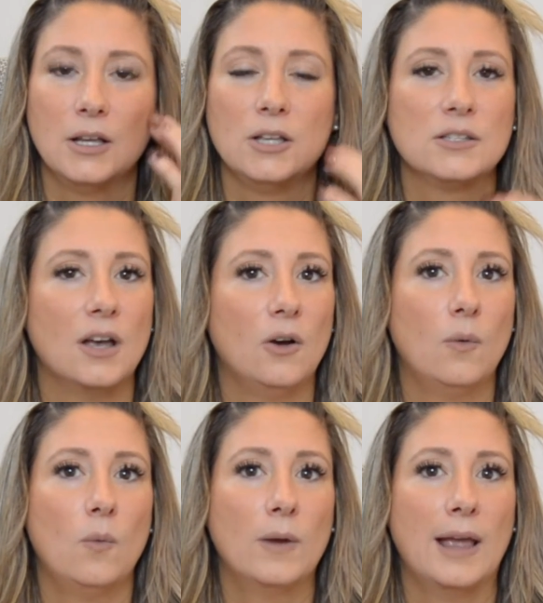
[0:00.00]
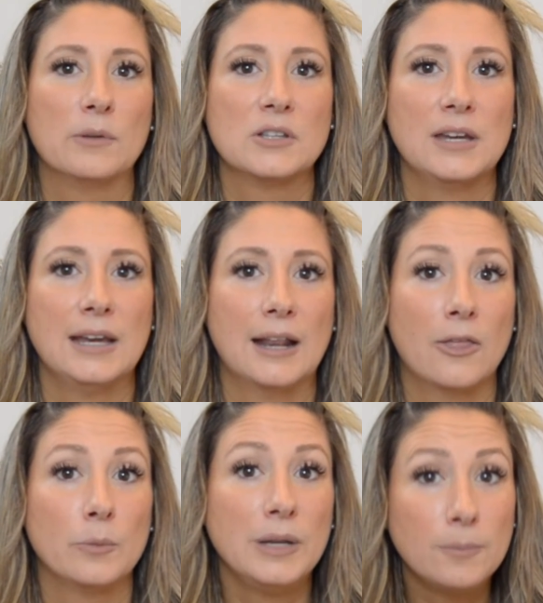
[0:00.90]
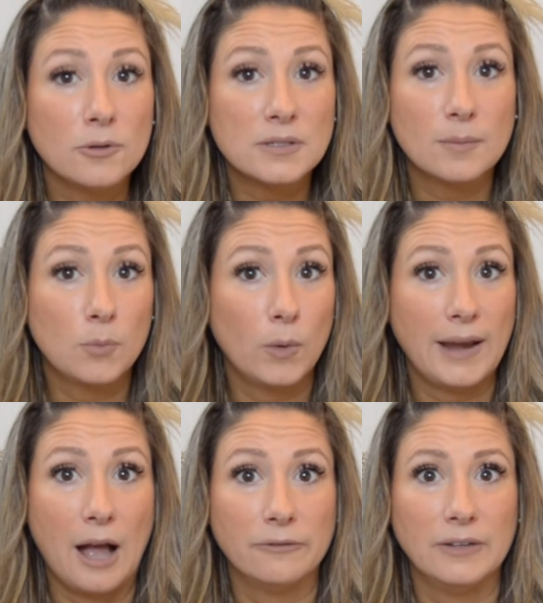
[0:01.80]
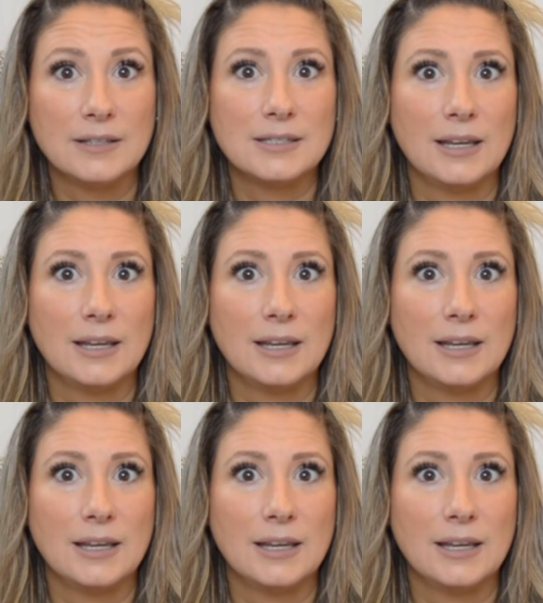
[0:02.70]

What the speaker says: So when I was looking at other people's boy outfits,